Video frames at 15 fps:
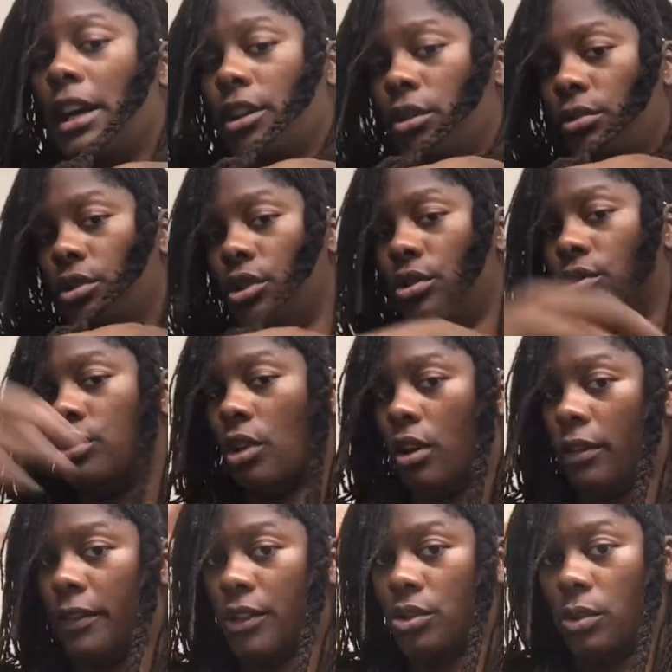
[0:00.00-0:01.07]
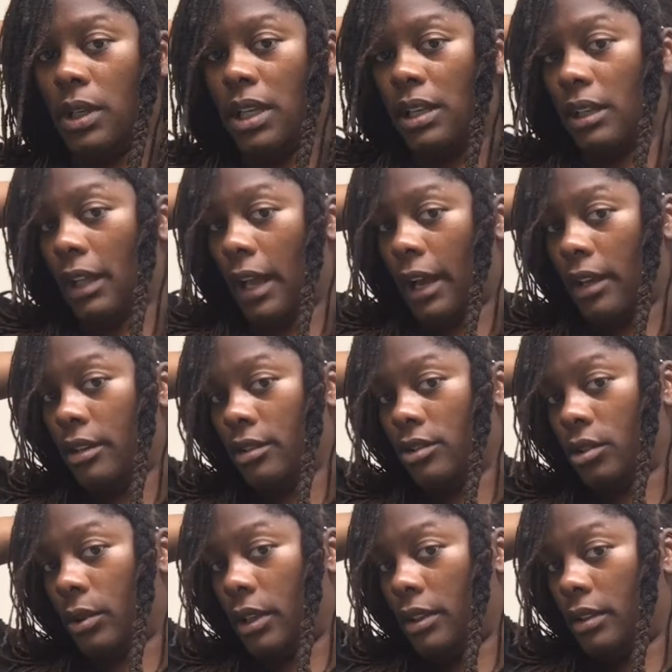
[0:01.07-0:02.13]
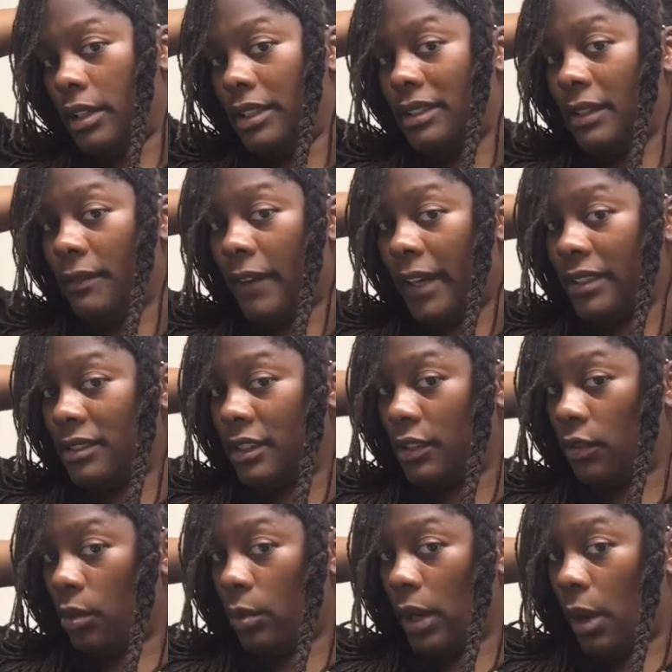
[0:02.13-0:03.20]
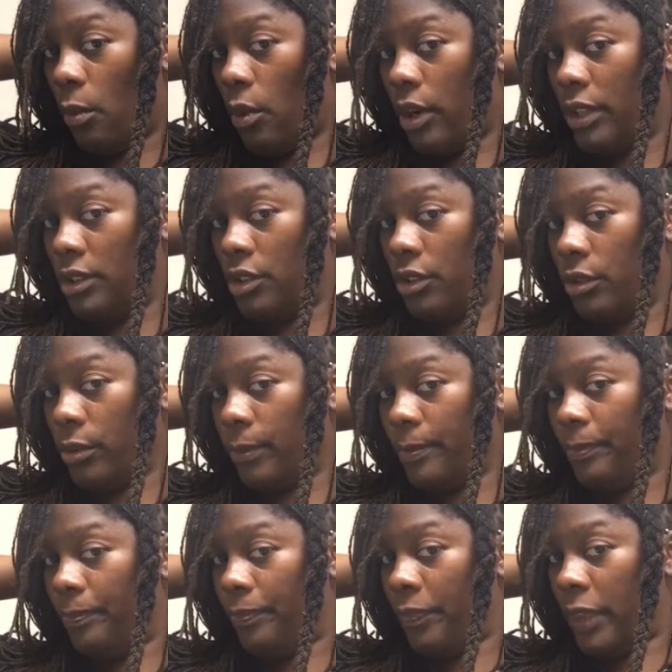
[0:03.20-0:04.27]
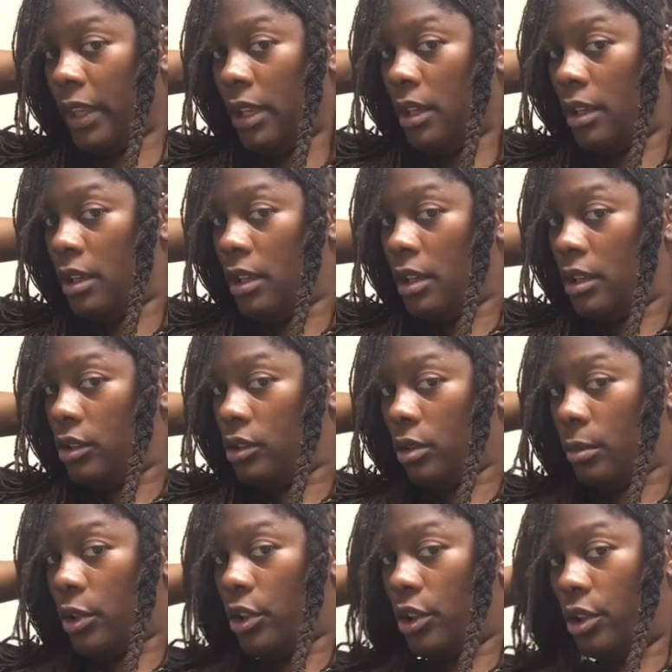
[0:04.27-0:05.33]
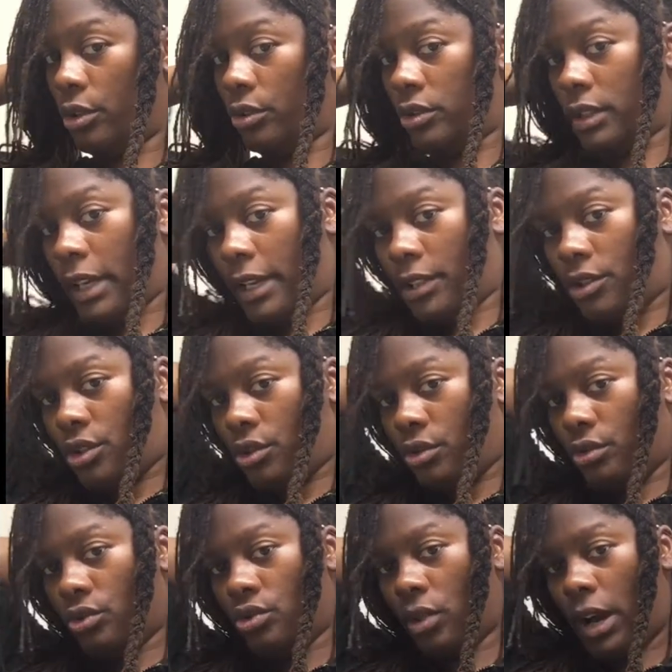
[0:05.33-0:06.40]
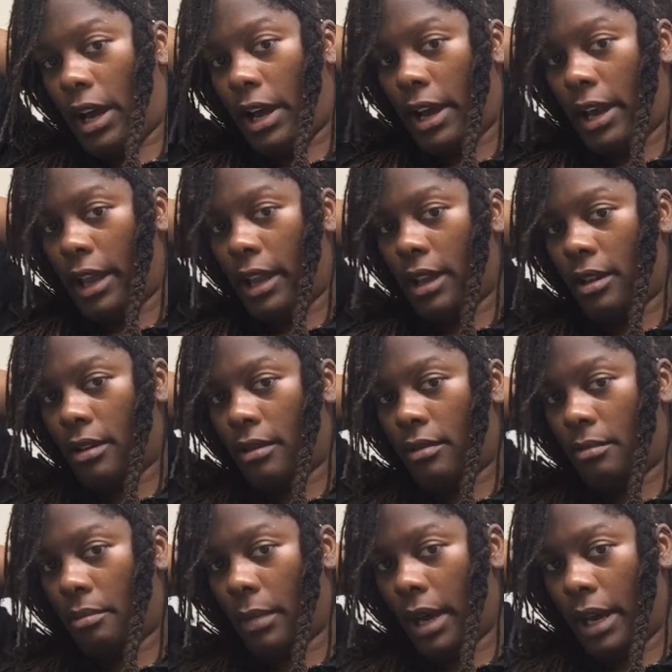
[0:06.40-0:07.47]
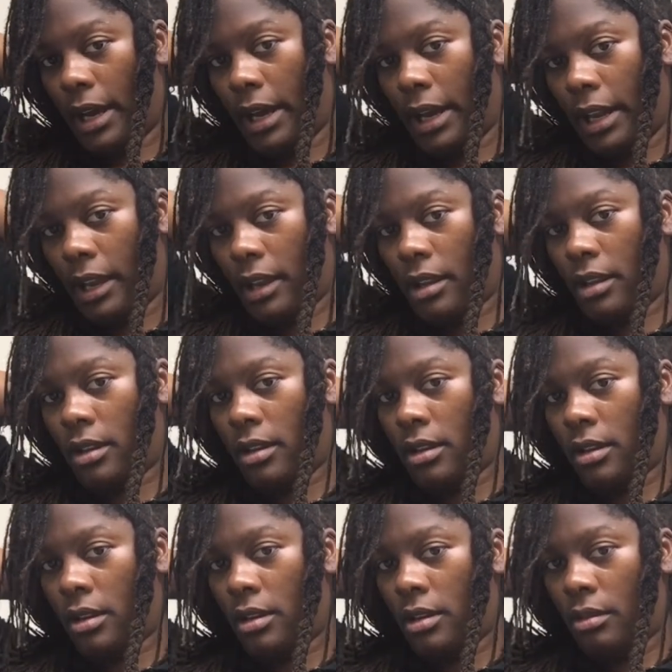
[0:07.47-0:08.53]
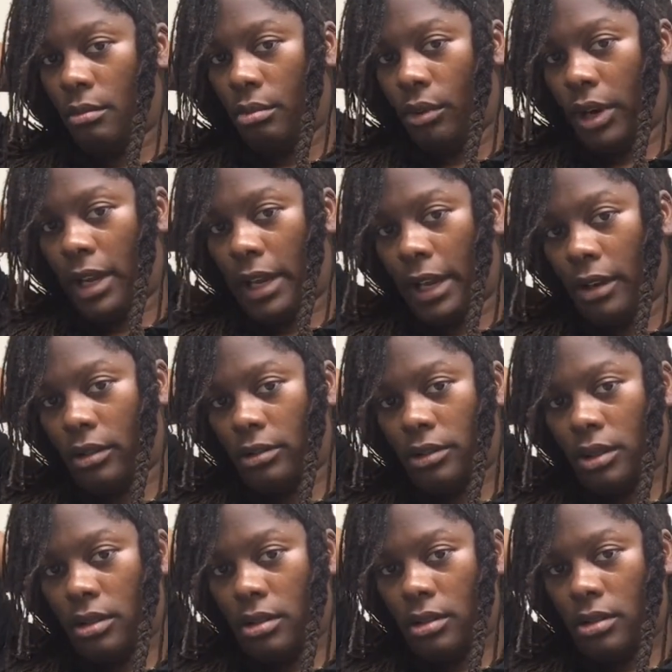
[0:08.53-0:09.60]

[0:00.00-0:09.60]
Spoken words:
don't use artificial heat a lot, so it suffices for what I want it to do. So I'm going to use that to dry my braid out.